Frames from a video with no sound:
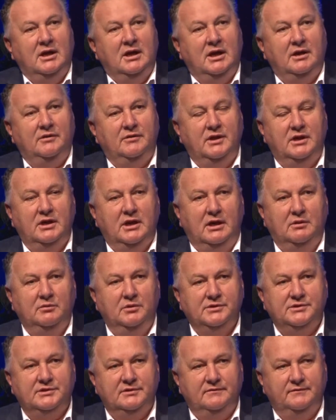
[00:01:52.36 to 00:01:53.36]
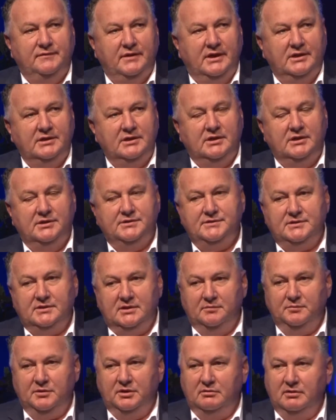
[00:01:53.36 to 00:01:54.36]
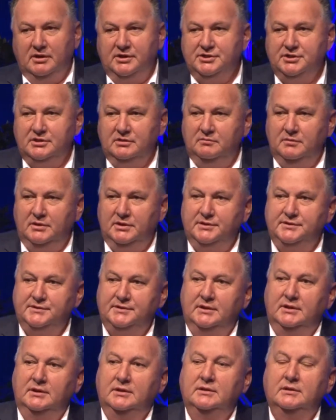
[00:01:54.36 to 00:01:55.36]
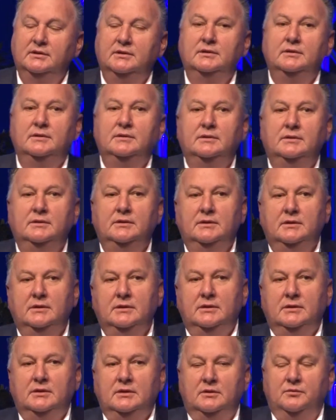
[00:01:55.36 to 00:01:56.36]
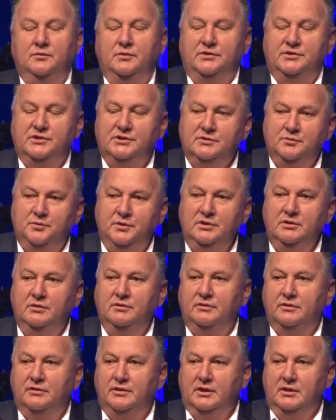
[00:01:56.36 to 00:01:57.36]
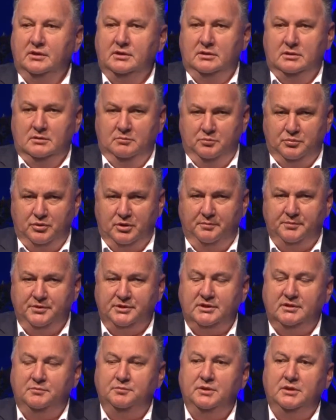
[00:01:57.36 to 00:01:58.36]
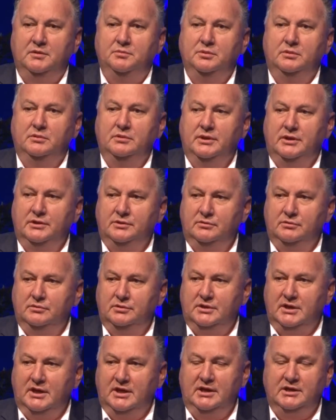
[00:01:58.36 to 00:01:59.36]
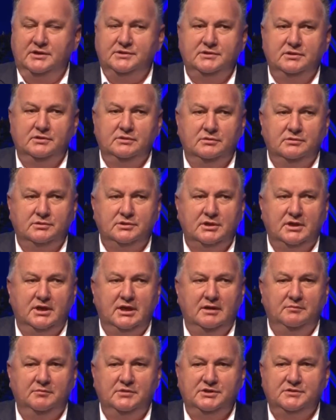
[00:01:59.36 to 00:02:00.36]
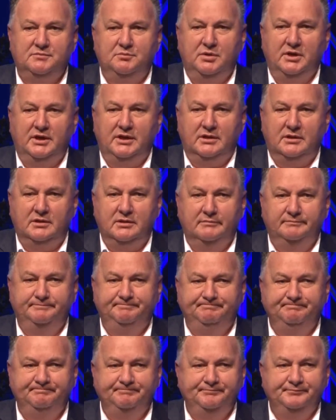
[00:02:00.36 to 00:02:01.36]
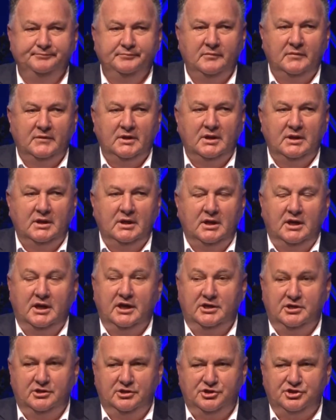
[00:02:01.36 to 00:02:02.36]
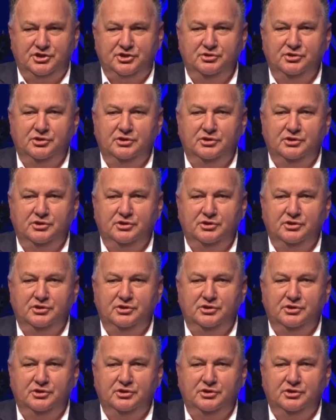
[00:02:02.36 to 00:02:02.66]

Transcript: And then I was invited as the immigration minister. Just when you think, property people, that your days and your time is bleak, I can assure